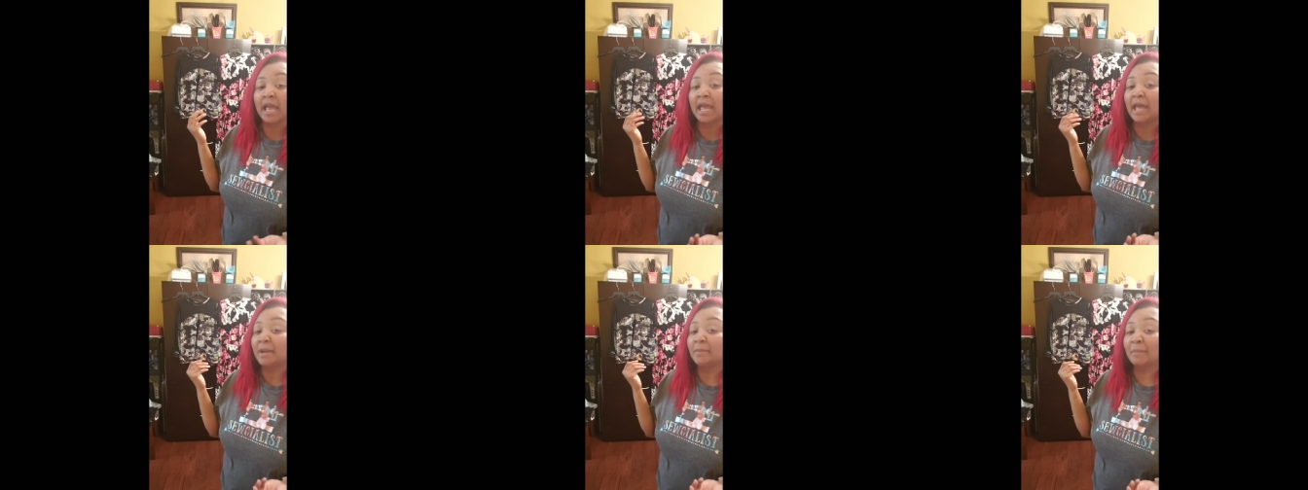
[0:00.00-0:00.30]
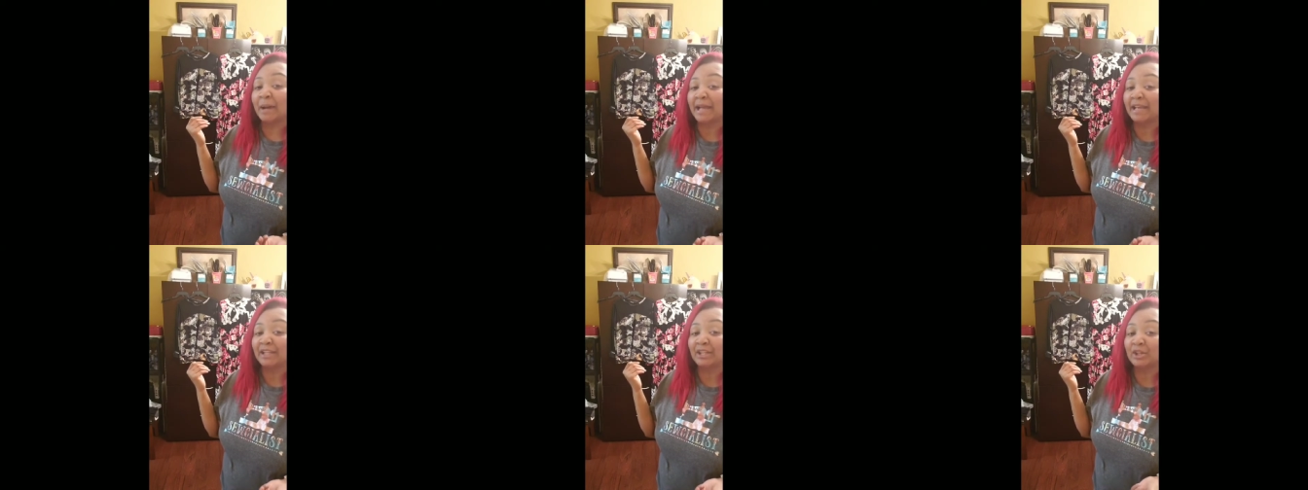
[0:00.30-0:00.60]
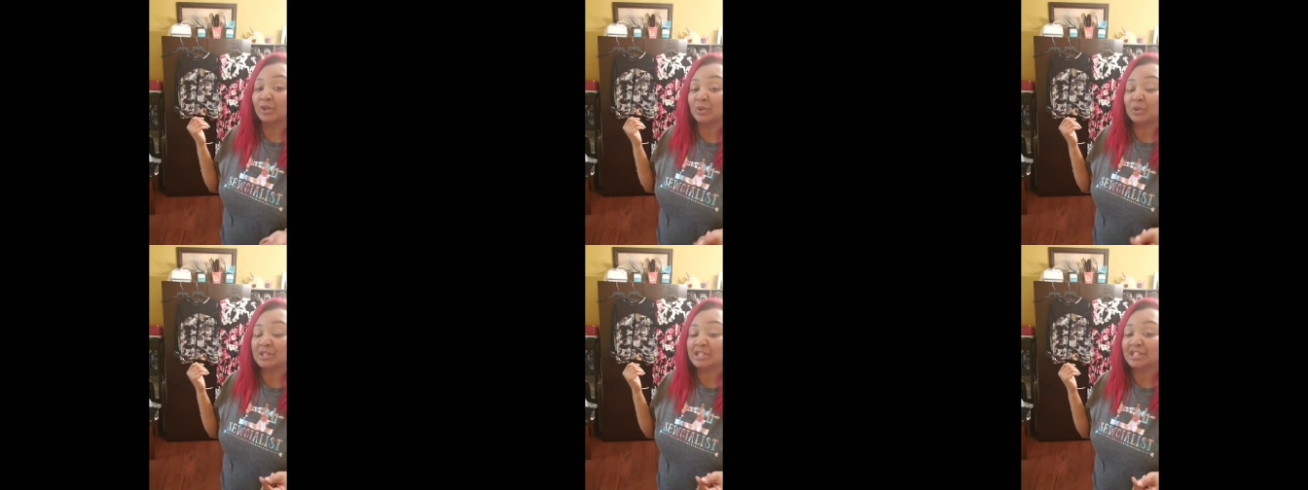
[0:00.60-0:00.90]
in my
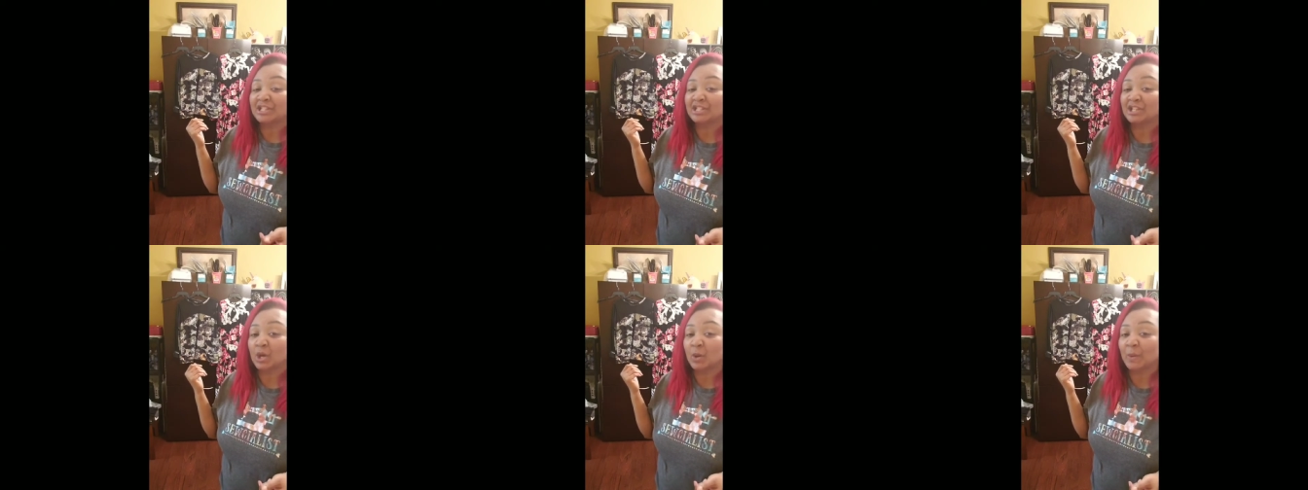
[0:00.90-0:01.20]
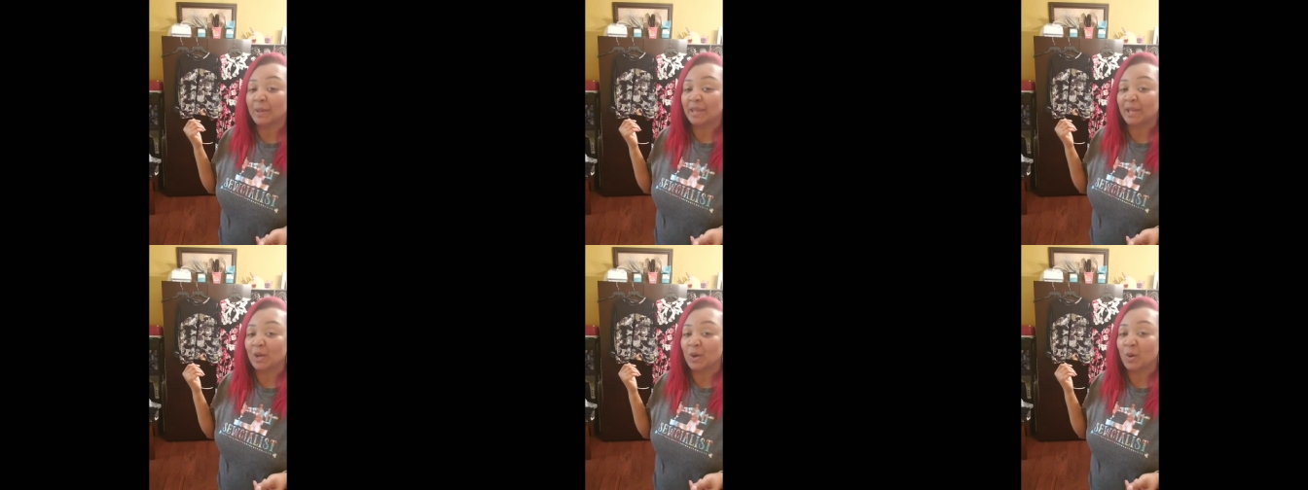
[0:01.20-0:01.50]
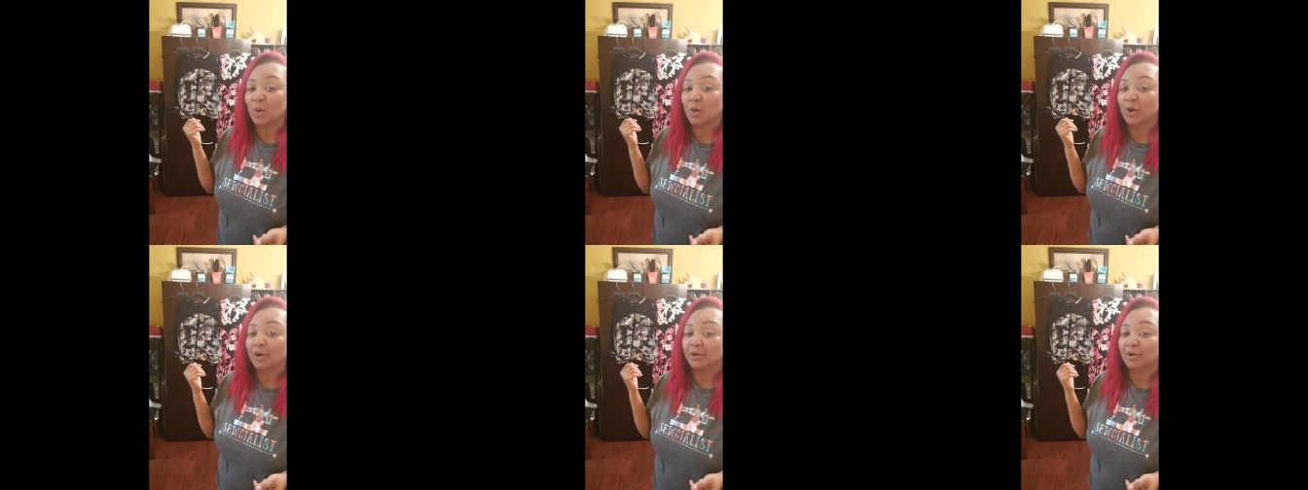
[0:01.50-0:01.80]
little sewing
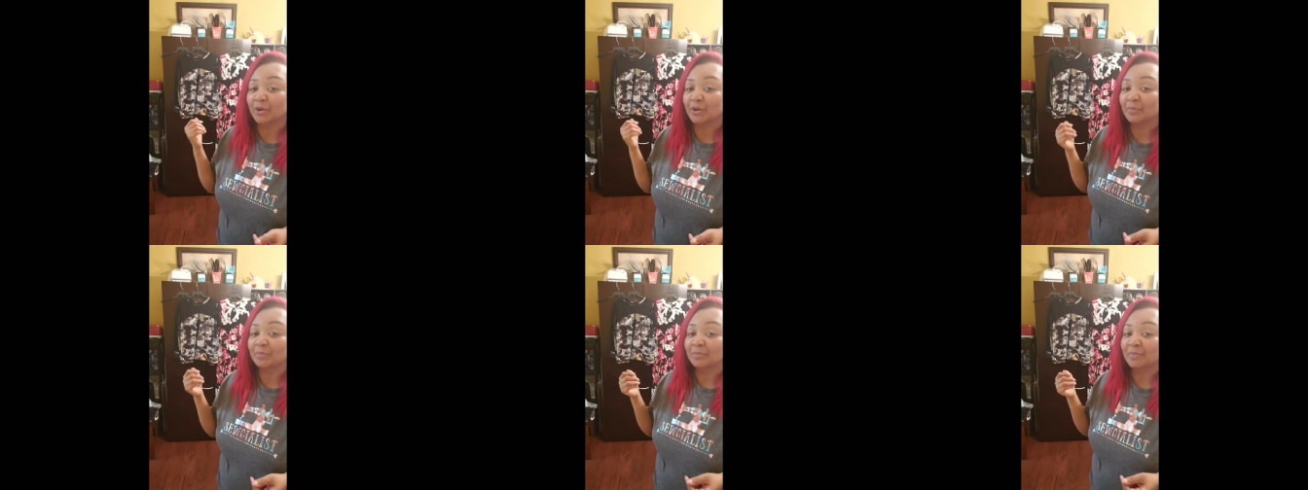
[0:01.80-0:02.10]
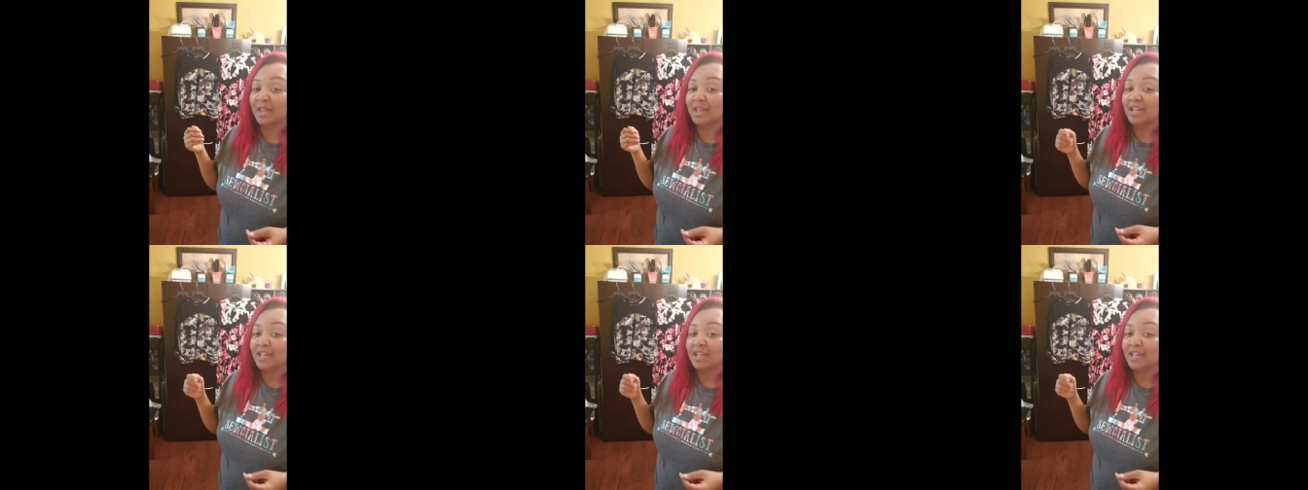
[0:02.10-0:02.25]
corner.